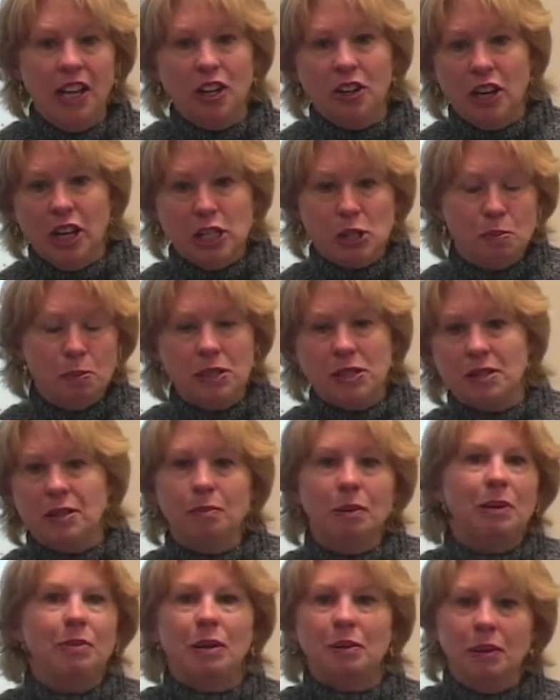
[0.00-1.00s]
Your husband's
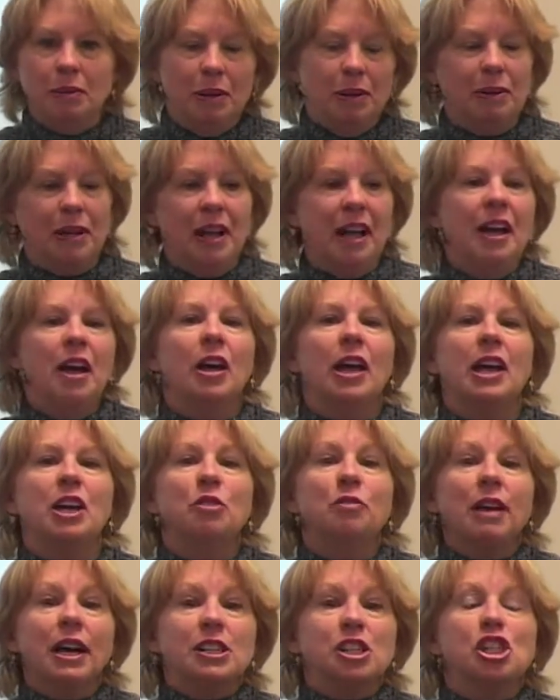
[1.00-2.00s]
blah, blah, blah, blah, blah. Okay,
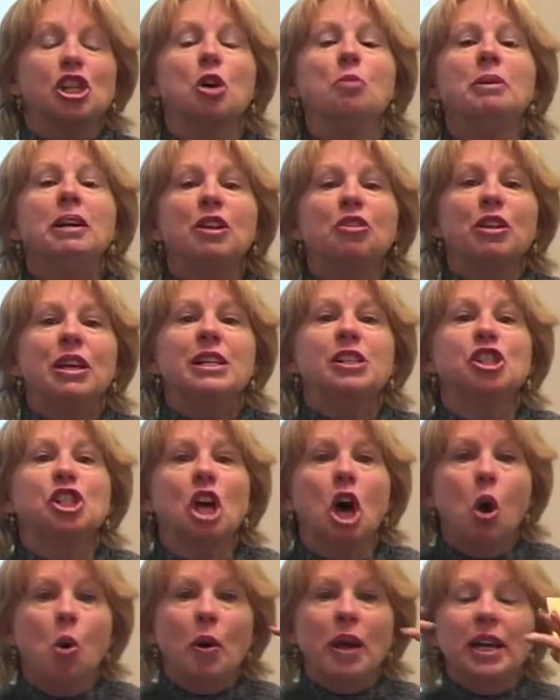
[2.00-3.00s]
you've got so many things
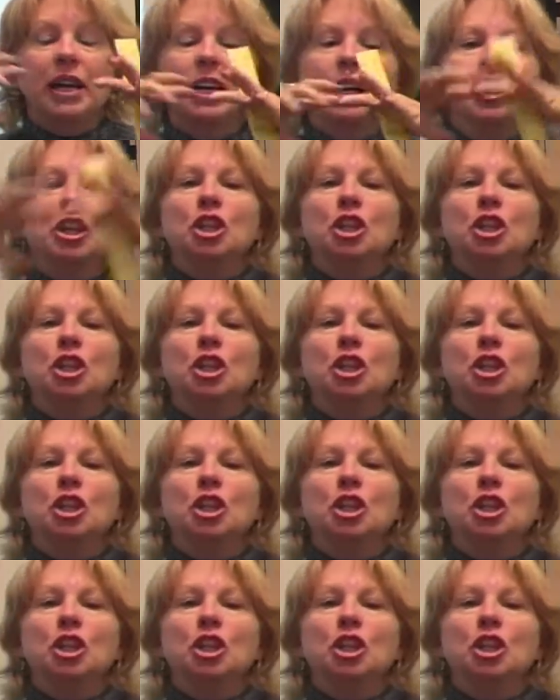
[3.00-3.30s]
going.